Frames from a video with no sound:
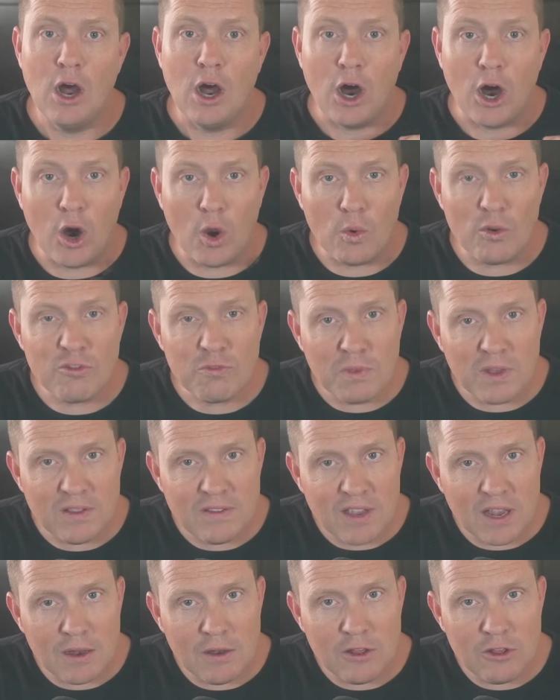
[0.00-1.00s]
Always
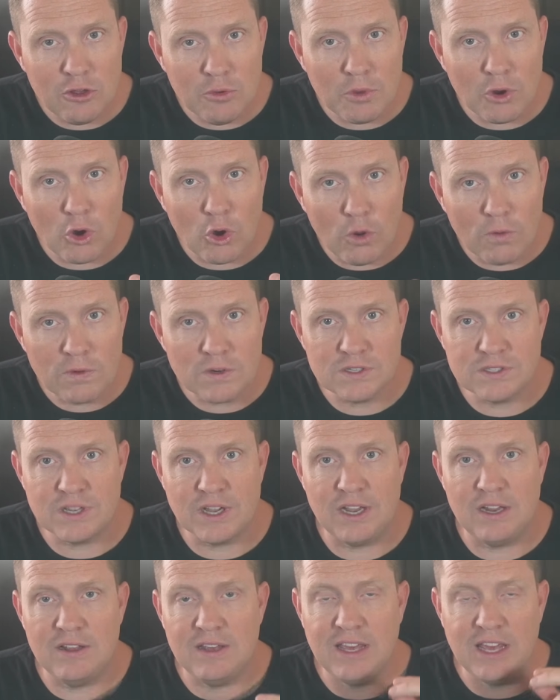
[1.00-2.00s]
maintain human
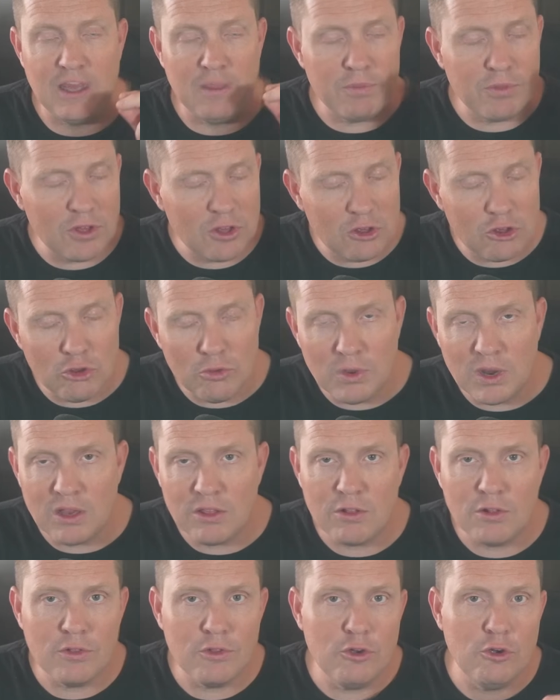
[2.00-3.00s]
oversight. Keep the human in
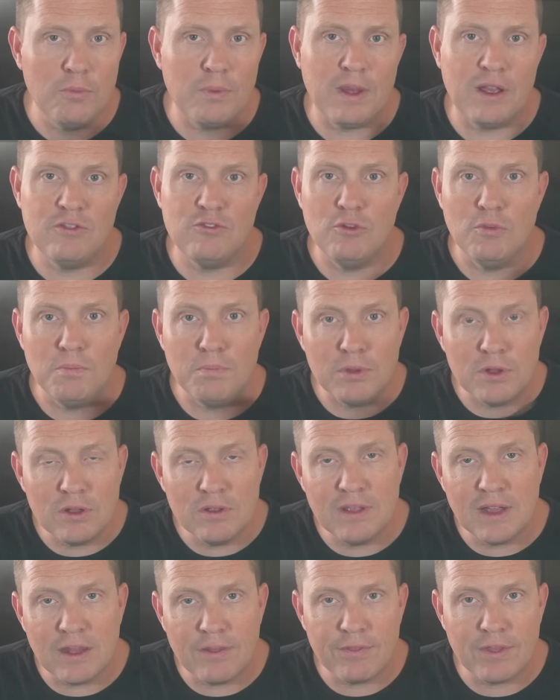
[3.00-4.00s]
the loop as you
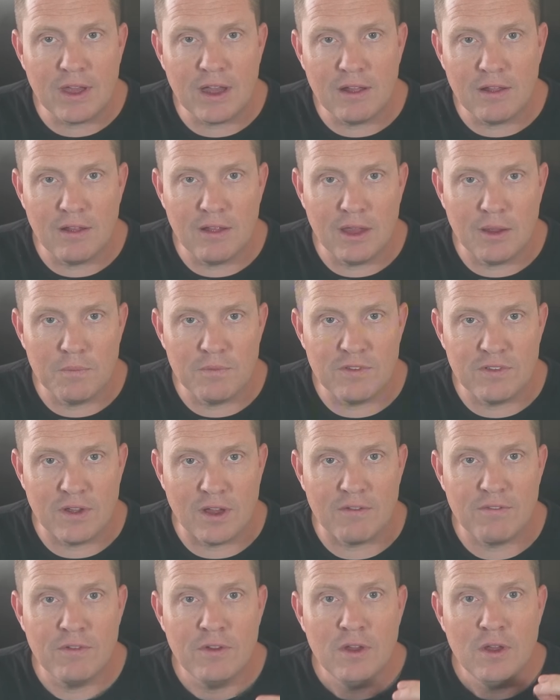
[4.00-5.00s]
build out the L L M
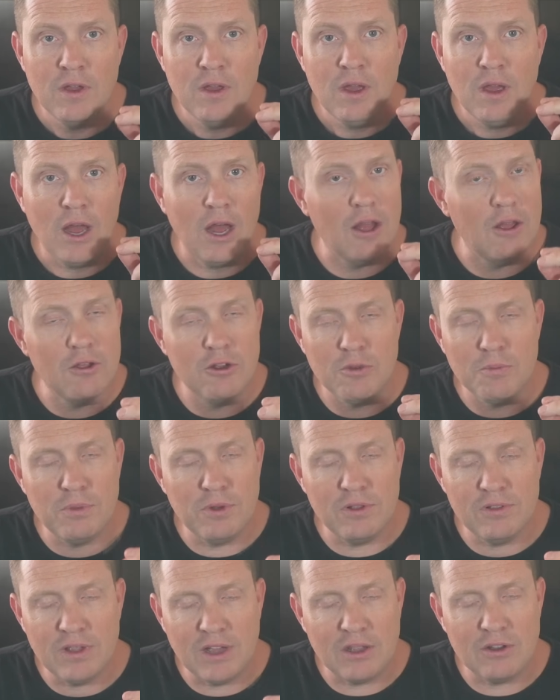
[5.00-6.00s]
stuff. Uh, you
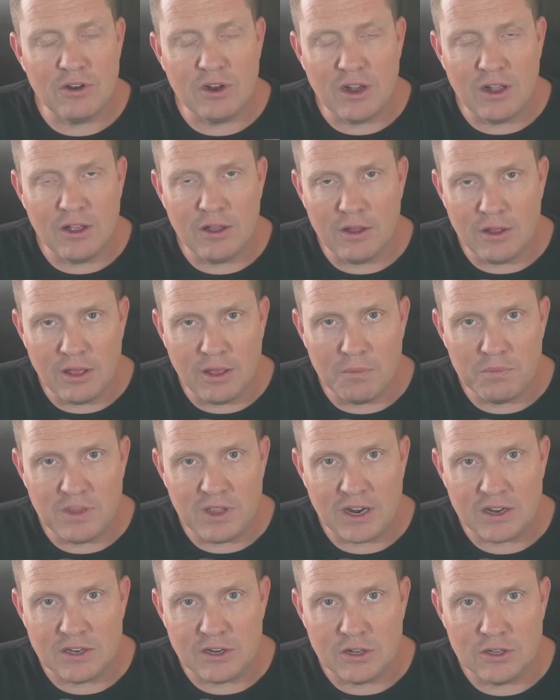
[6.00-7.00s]
build out your L L M
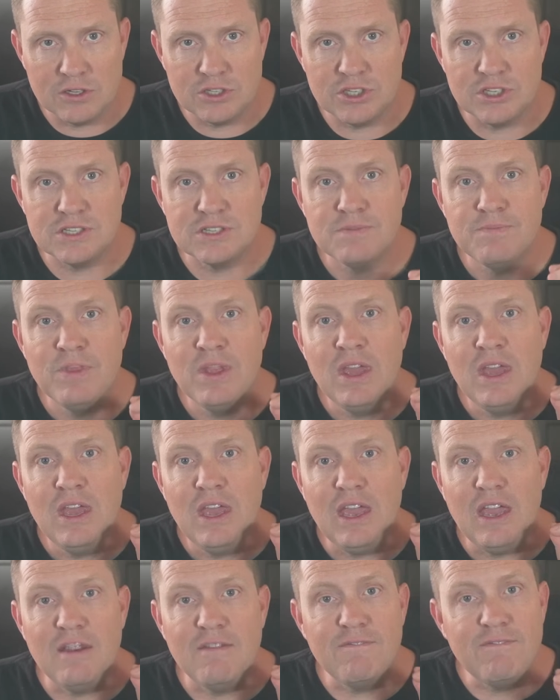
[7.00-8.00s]
technologies.
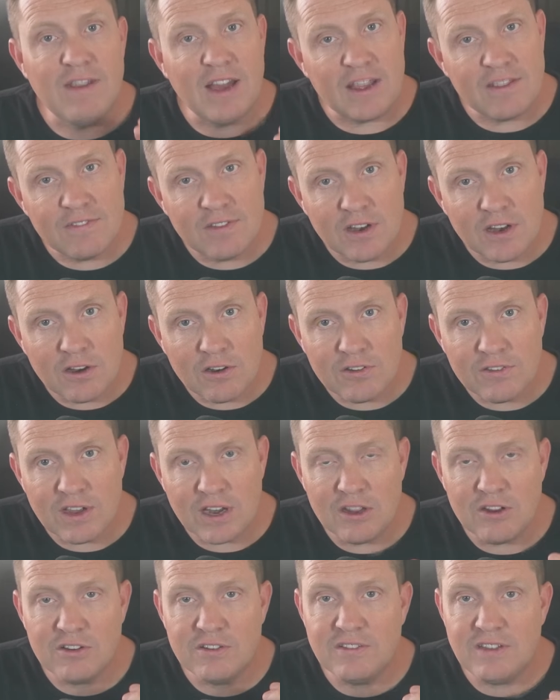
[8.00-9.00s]
Invest in
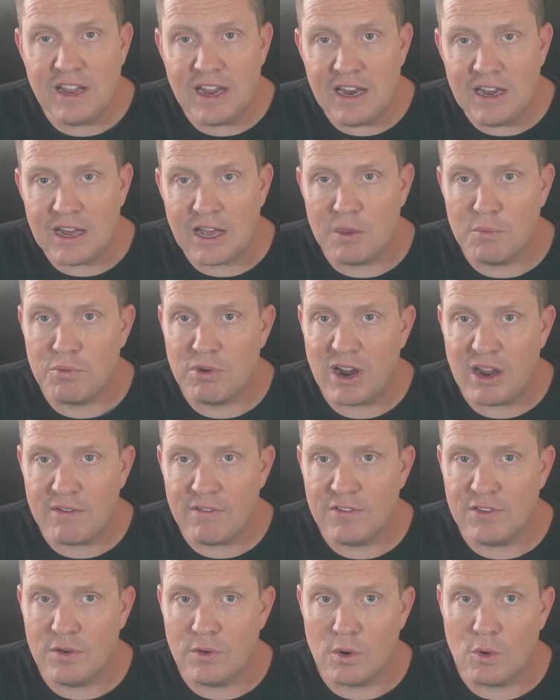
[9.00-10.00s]
understanding your data and
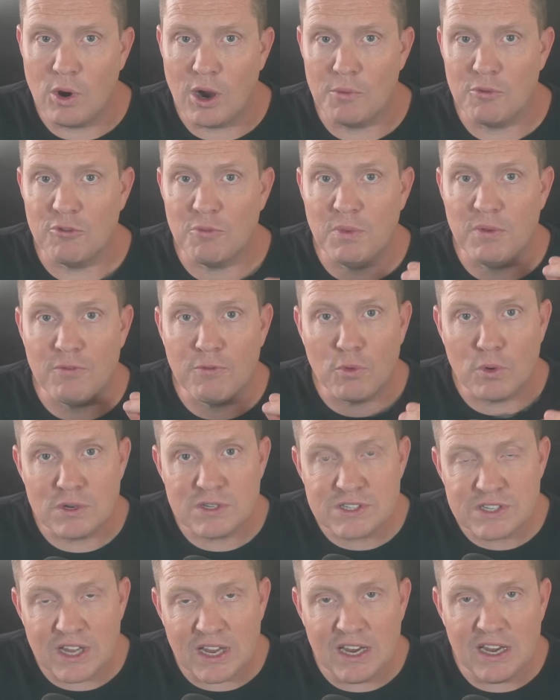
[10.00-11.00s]
privacy requirements before
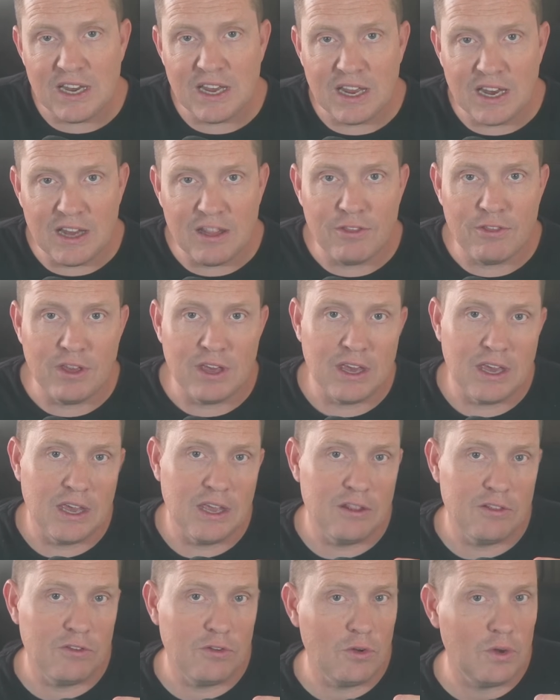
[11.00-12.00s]
sending anything
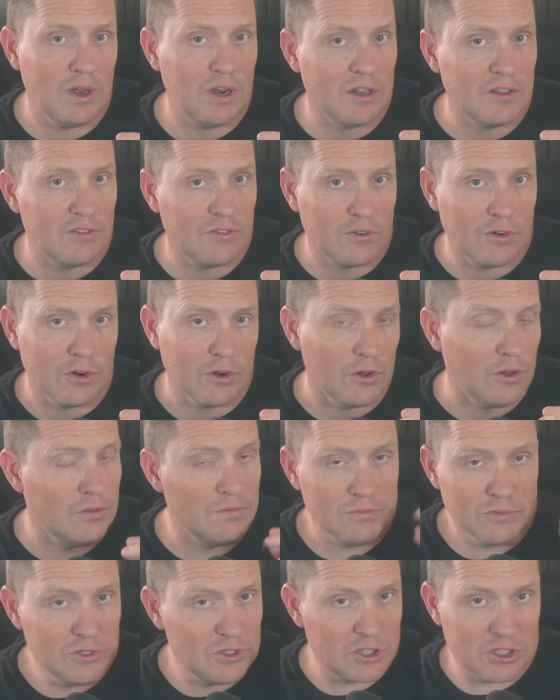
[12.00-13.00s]
into an external.
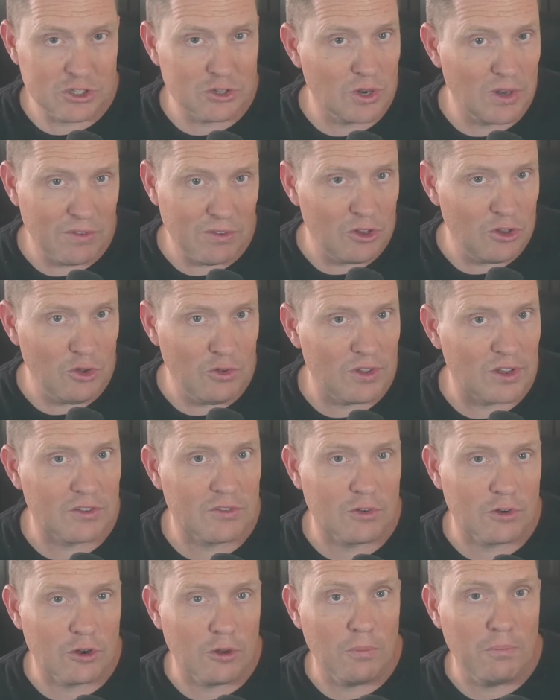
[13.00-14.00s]
Just don't even use
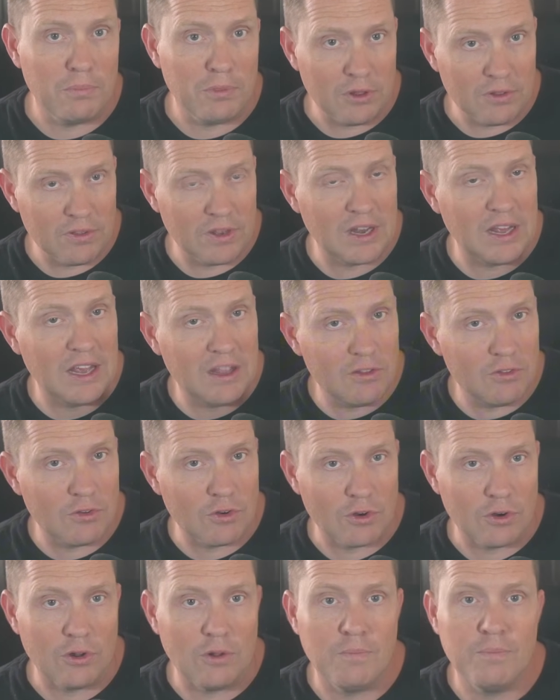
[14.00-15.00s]
external. Build it
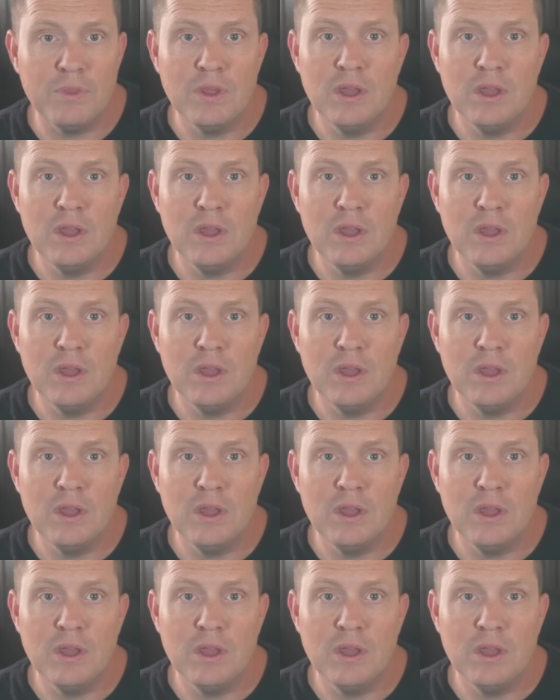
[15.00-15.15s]
internal.